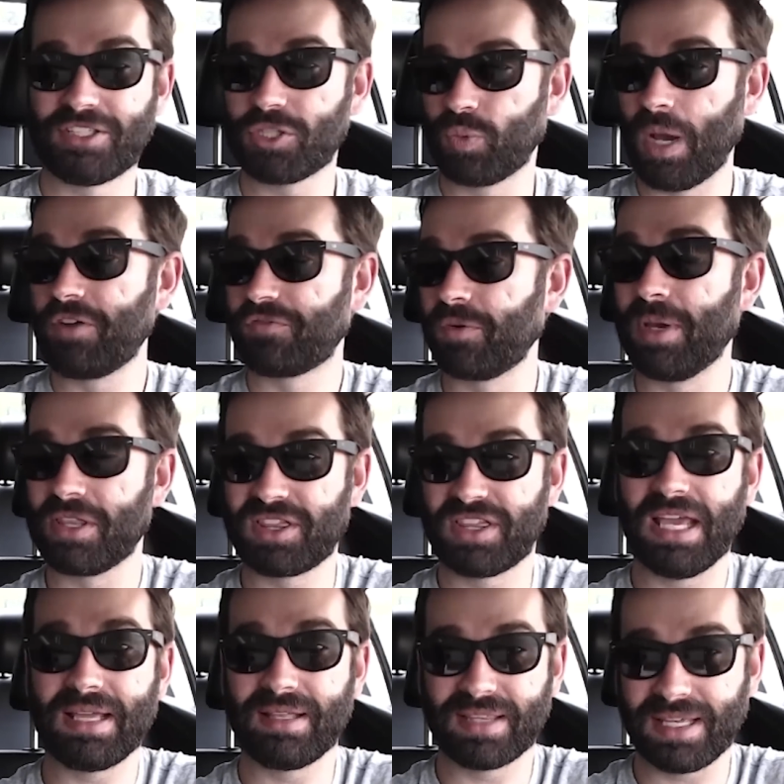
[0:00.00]
It just went from a
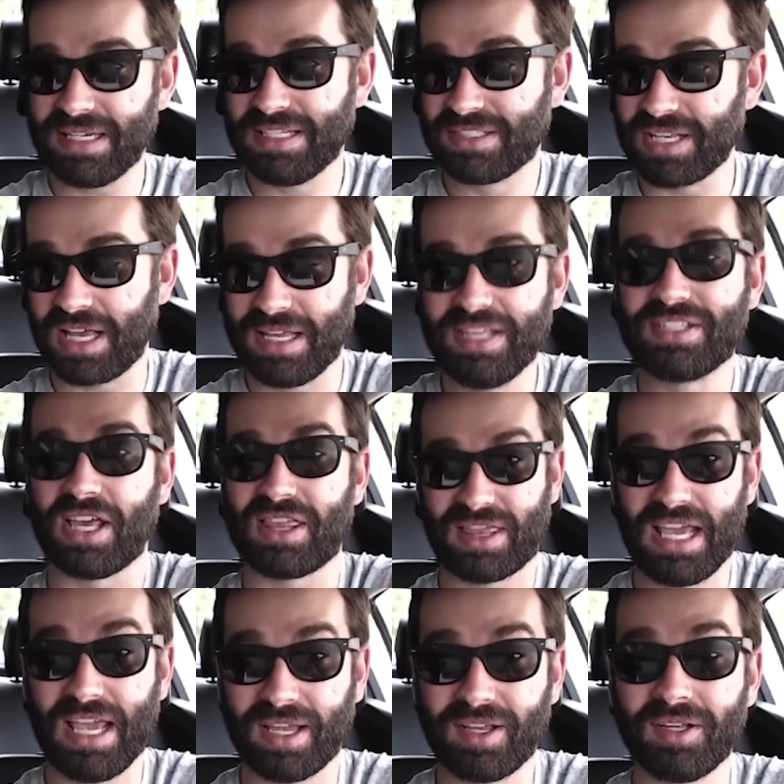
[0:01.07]
thing that is, is a
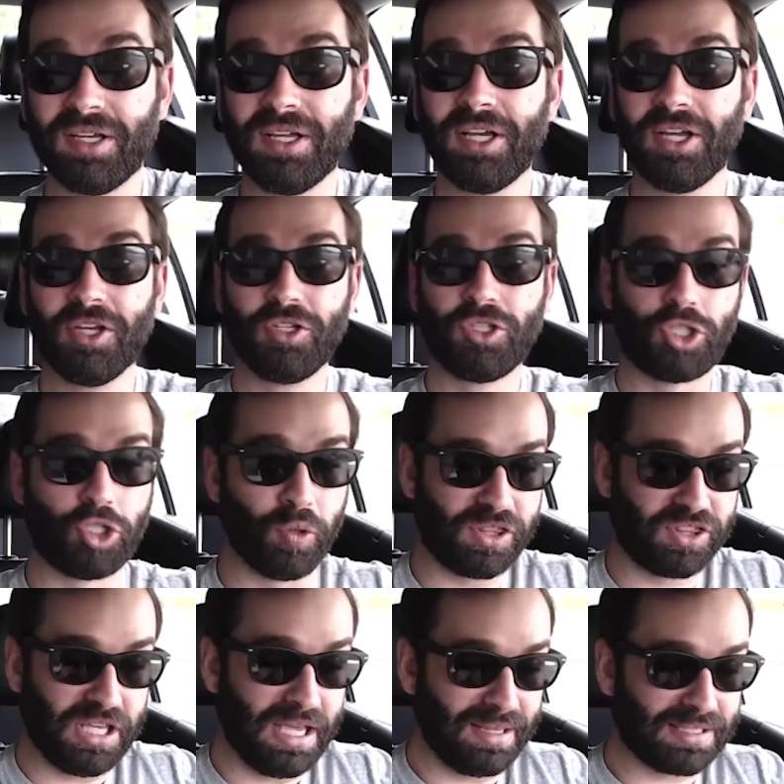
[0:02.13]
thing to a
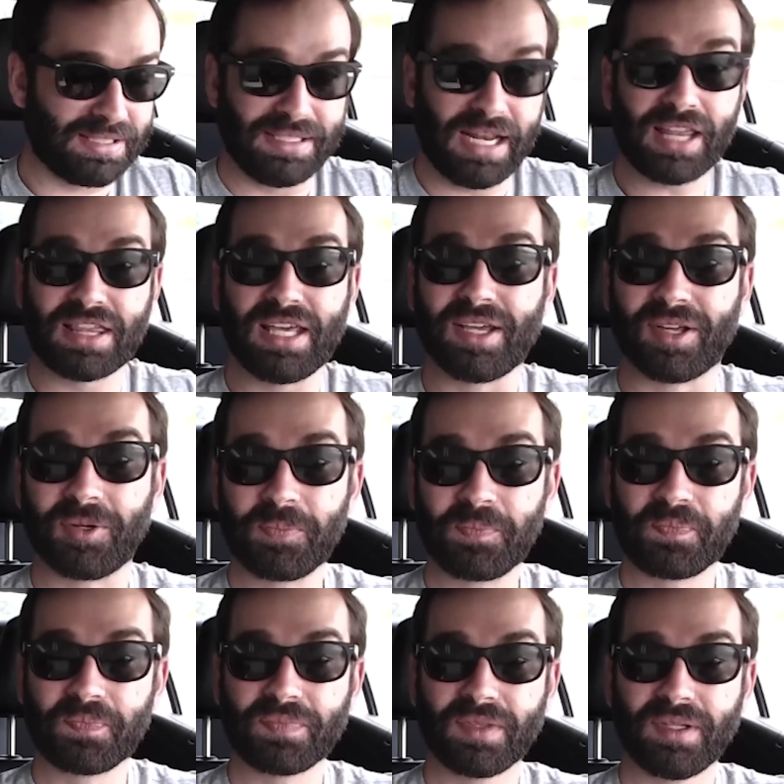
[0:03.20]
thing that's nothing.
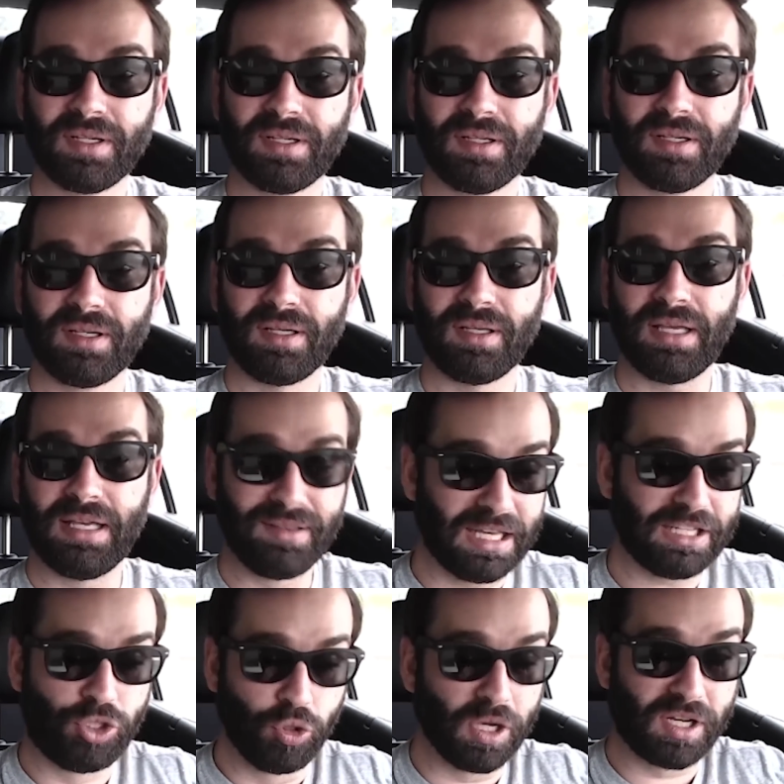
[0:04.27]

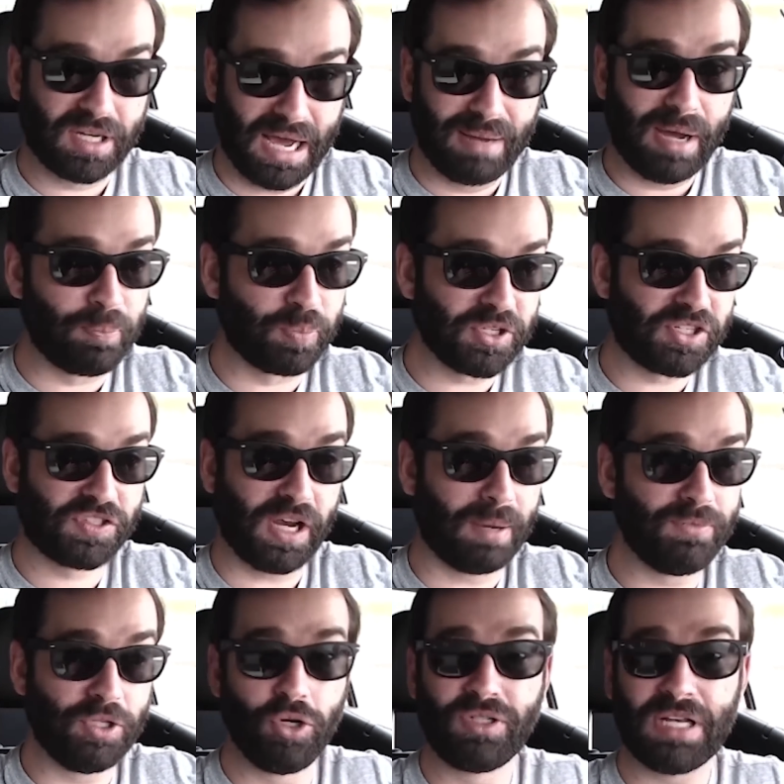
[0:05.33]
Unless you can come up with
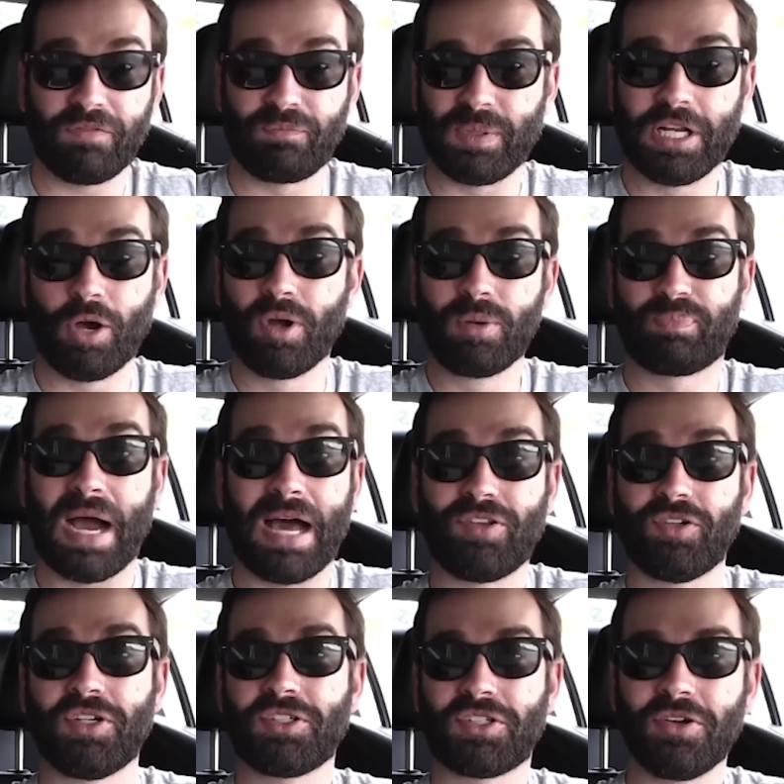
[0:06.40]
some new depth, but no one
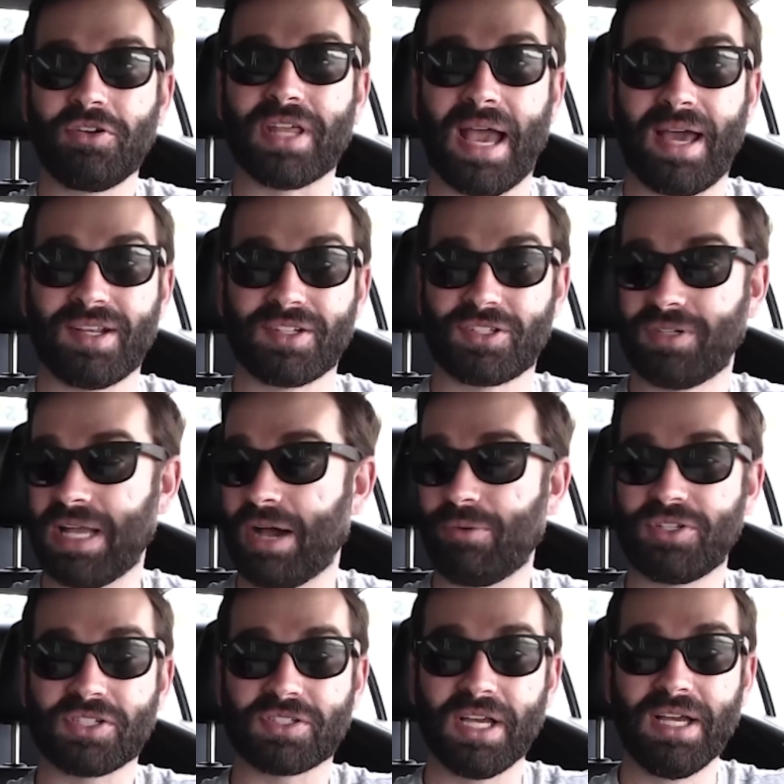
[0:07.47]
bothered to do that. And so now
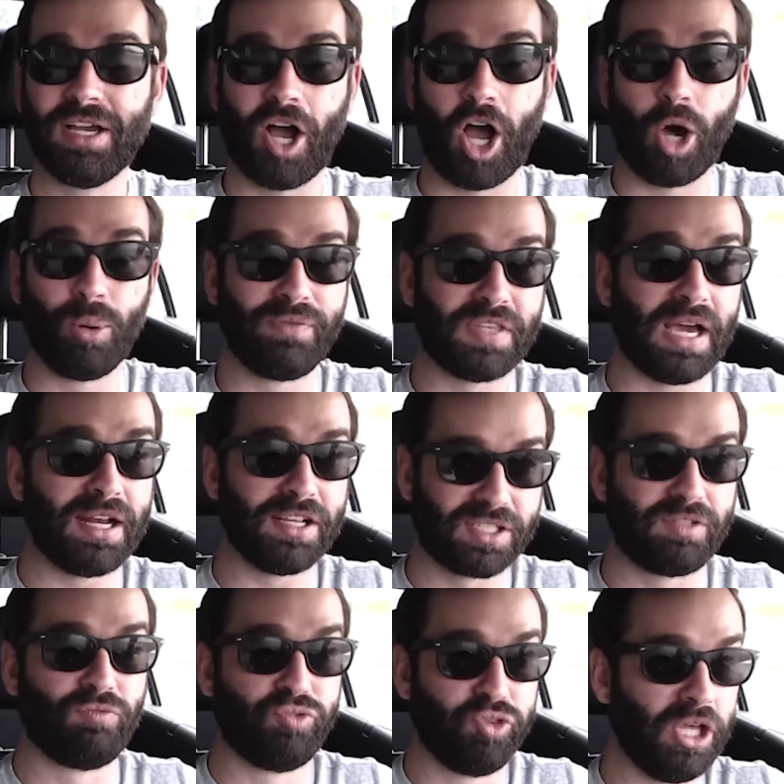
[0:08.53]
we just, all we've done
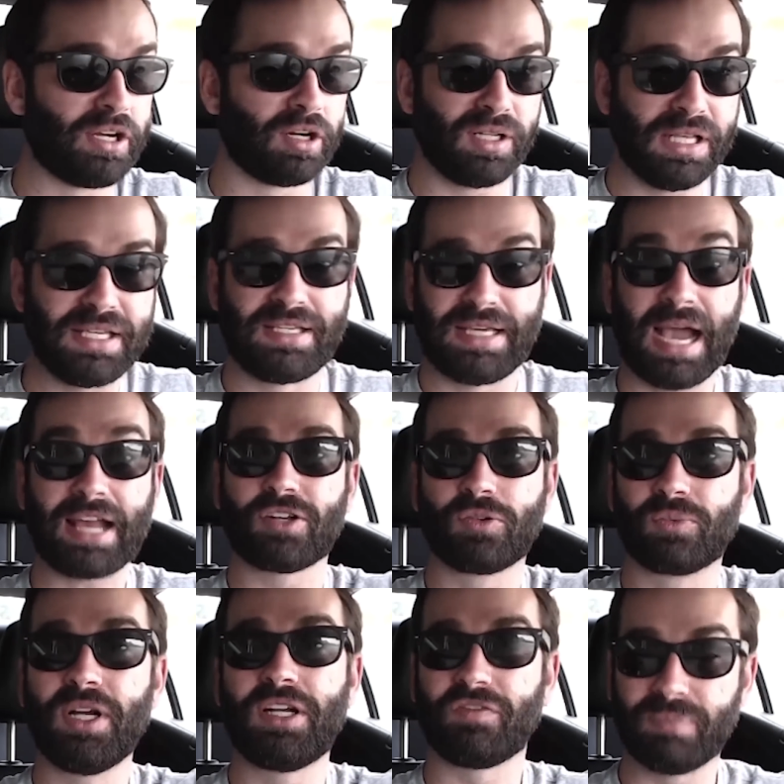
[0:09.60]
is literally
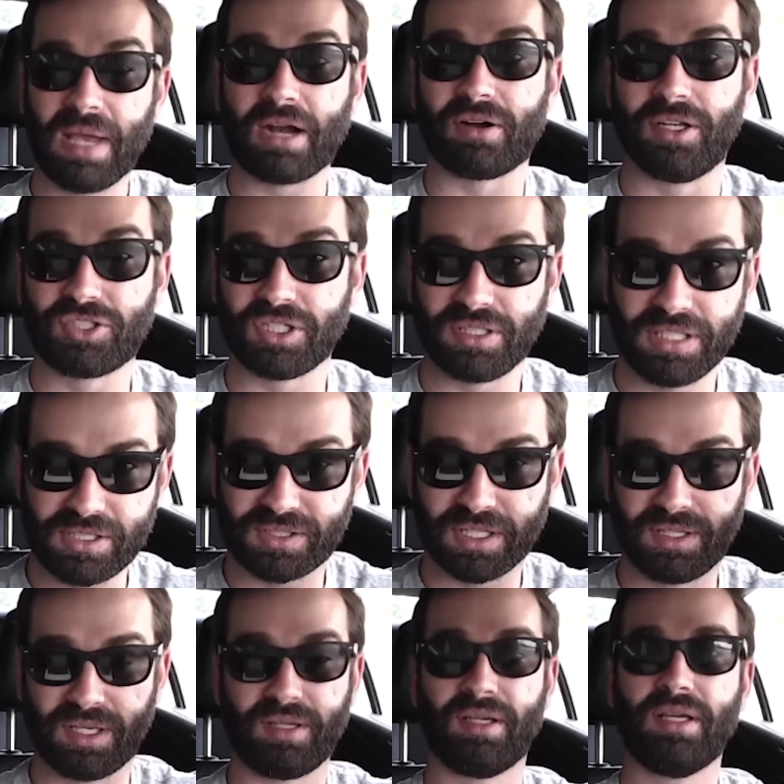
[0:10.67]
gotten rid of marriage, at least
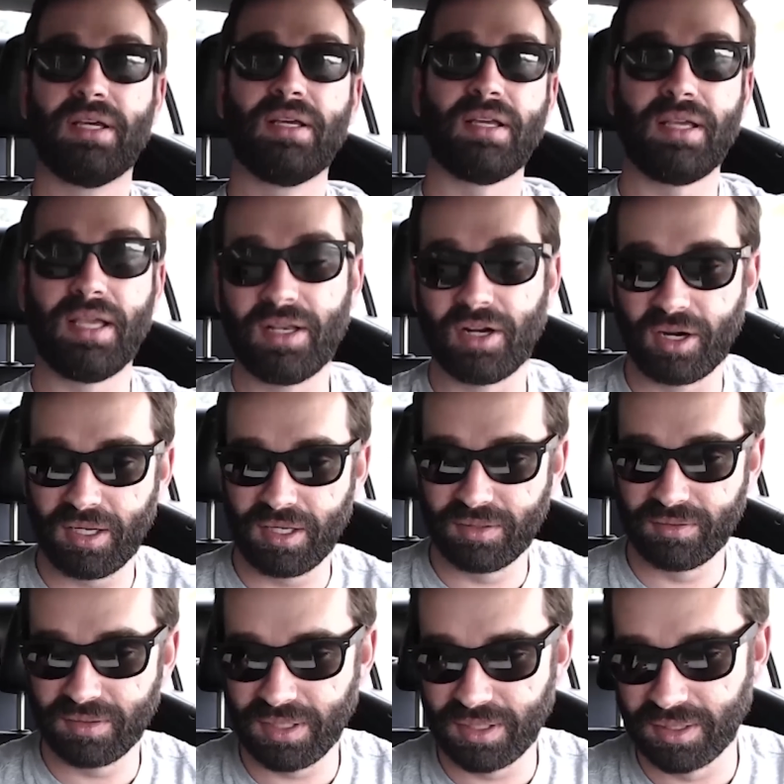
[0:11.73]
in the, in our,
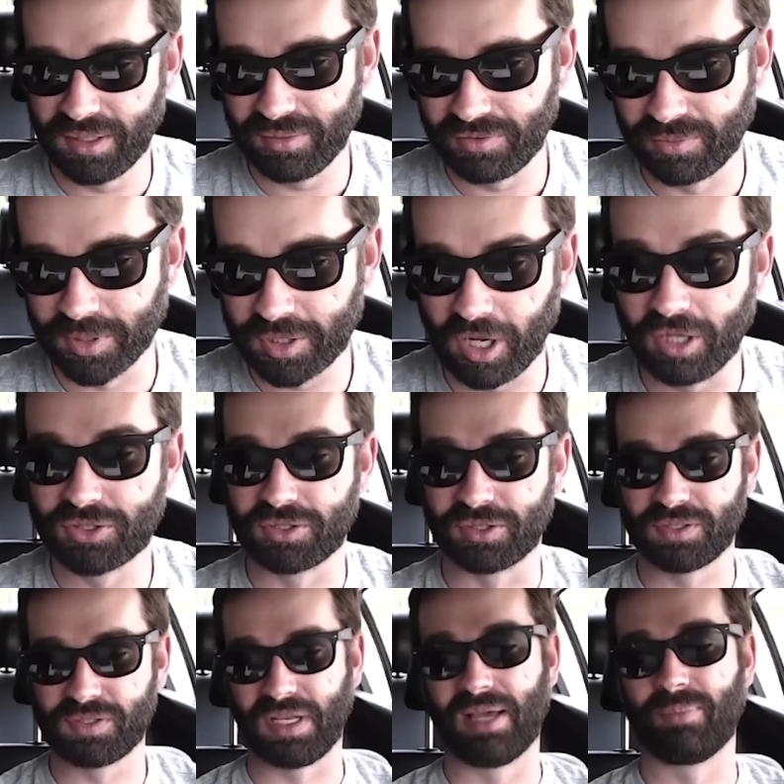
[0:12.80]
in, in a, from a
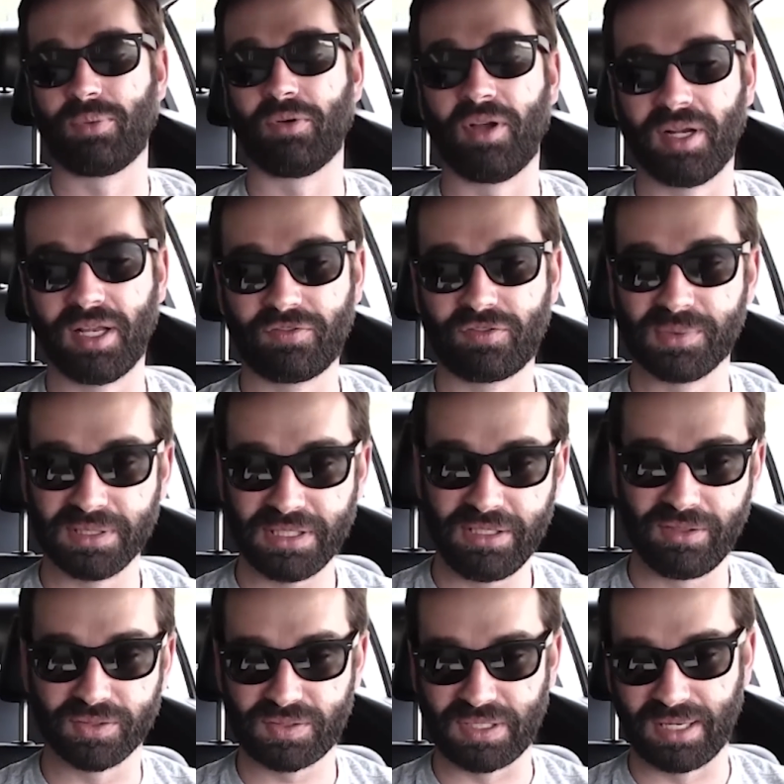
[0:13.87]
cultural standpoint and from a
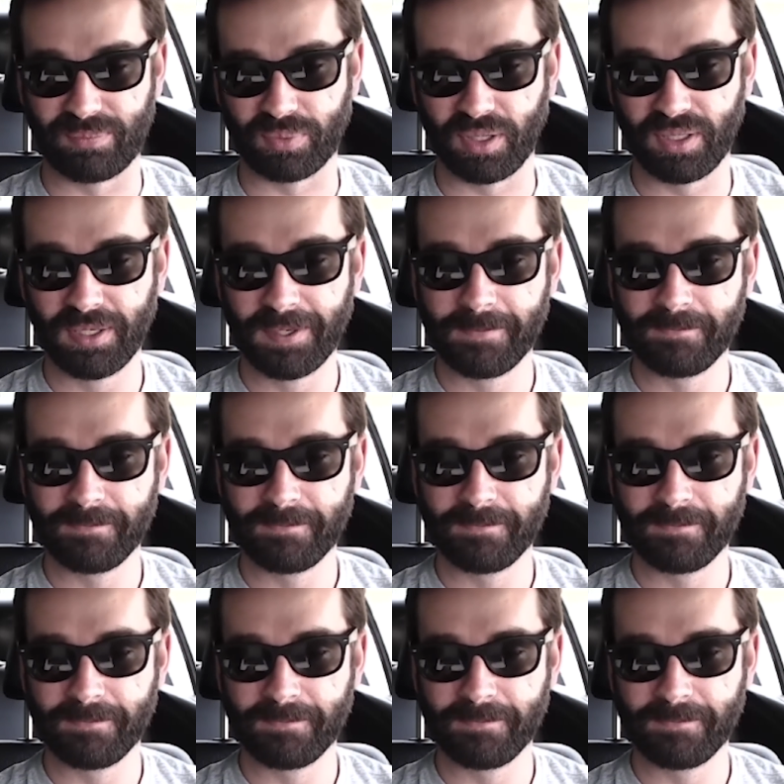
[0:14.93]
legal standpoint.